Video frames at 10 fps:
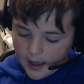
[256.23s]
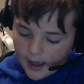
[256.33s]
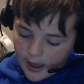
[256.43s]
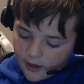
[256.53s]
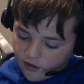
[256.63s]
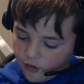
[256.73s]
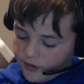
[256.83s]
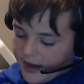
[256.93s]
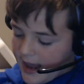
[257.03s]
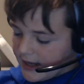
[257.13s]
So
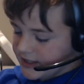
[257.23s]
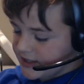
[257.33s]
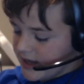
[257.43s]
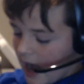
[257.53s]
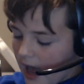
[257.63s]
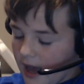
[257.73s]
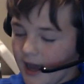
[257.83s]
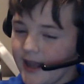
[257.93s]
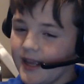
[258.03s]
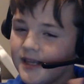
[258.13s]
next
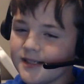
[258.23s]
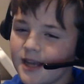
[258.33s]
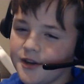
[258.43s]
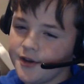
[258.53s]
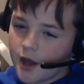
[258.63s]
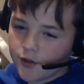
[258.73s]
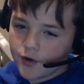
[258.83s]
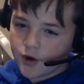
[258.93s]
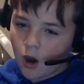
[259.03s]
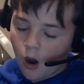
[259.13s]
is another
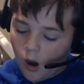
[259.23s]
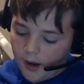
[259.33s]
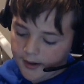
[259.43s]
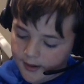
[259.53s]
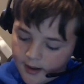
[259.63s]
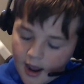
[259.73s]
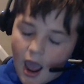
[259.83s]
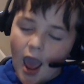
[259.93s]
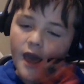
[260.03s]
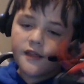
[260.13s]
con.
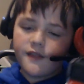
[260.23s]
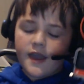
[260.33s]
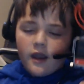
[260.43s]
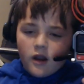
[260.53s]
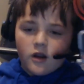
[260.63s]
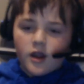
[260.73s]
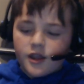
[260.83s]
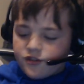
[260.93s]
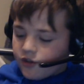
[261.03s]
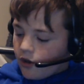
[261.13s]

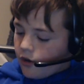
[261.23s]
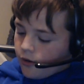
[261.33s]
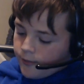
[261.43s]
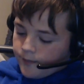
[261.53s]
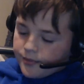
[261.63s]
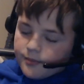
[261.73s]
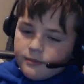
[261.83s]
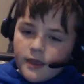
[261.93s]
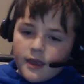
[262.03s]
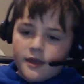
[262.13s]
So
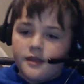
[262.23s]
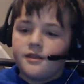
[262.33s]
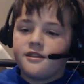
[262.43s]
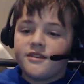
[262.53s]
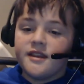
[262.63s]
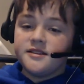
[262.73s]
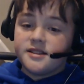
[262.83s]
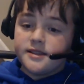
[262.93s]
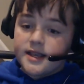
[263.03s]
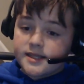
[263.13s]
since
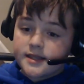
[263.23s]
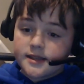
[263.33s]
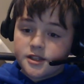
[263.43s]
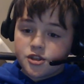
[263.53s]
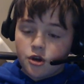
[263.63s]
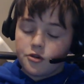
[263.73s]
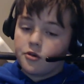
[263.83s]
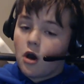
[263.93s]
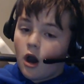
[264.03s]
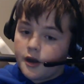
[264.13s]
this is internal
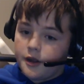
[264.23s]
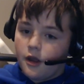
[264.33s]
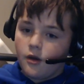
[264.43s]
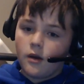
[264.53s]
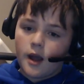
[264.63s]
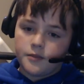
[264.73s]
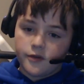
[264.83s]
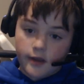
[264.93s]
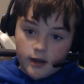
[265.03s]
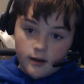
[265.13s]
audio, I'm doing
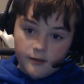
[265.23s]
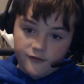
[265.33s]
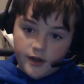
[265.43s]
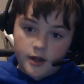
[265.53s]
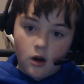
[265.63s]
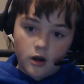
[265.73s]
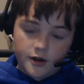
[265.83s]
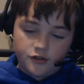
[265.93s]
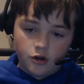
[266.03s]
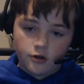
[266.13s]
a video on
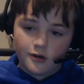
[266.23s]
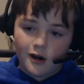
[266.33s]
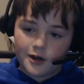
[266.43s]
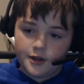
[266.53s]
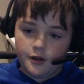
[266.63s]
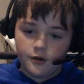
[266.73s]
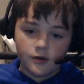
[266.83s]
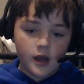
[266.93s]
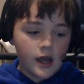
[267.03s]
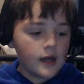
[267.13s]
internal audio
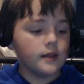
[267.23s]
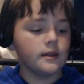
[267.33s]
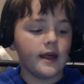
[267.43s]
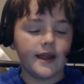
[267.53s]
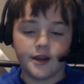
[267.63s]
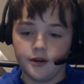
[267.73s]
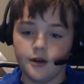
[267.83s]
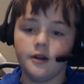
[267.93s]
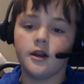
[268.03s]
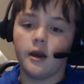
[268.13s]
later,
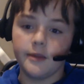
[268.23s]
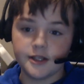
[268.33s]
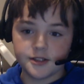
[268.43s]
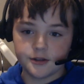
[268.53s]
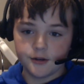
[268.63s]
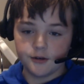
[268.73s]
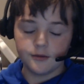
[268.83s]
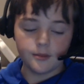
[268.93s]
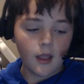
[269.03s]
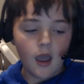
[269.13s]
coming soon.
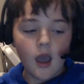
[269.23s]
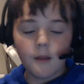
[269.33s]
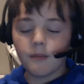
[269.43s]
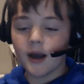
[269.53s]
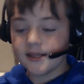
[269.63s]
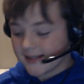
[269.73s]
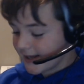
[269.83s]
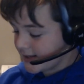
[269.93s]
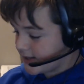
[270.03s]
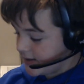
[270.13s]
But
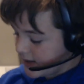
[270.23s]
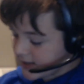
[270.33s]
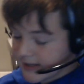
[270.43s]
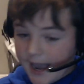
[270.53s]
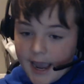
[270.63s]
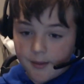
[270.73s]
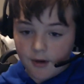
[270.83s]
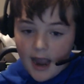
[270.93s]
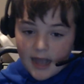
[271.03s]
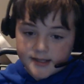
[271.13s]
since this camera
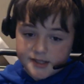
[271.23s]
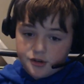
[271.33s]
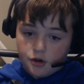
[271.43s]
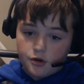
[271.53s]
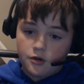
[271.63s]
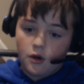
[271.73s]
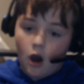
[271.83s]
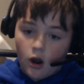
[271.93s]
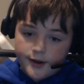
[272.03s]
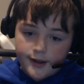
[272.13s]
has internal
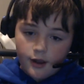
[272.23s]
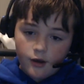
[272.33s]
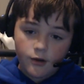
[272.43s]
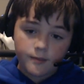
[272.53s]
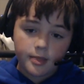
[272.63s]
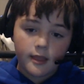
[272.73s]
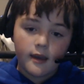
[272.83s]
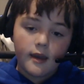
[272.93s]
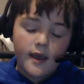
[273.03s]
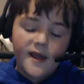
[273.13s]
audio,
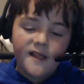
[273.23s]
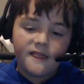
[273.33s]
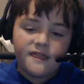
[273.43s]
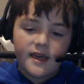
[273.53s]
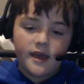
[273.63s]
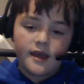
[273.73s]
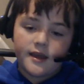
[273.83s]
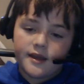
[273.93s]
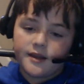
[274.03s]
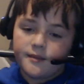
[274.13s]

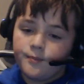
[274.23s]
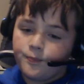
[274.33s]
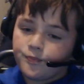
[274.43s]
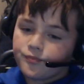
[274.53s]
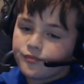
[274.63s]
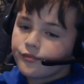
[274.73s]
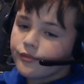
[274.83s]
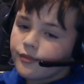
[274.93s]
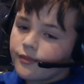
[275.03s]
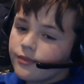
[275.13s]
then
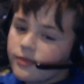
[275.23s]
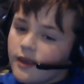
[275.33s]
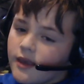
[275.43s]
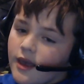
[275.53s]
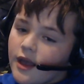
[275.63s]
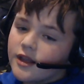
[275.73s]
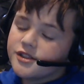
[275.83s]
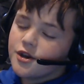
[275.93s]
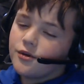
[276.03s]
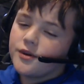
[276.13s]

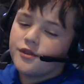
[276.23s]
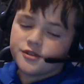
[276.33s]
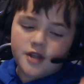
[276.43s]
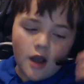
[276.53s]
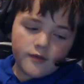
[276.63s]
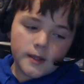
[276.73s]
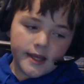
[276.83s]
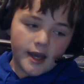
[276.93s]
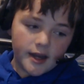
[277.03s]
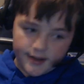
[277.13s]
so there's not really
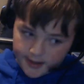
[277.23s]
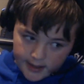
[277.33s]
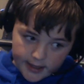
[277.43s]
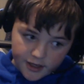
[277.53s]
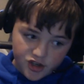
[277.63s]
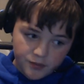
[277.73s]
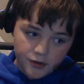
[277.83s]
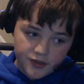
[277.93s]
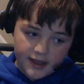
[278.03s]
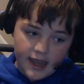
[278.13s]
a need to put
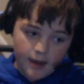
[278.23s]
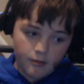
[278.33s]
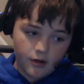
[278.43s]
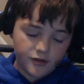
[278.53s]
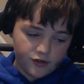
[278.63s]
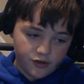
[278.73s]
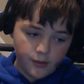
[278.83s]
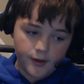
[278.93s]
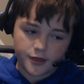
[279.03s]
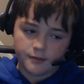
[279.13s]

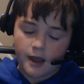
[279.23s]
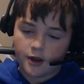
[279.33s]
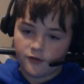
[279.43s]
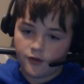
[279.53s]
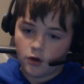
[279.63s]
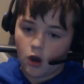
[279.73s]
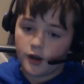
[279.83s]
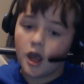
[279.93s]
the microphone on.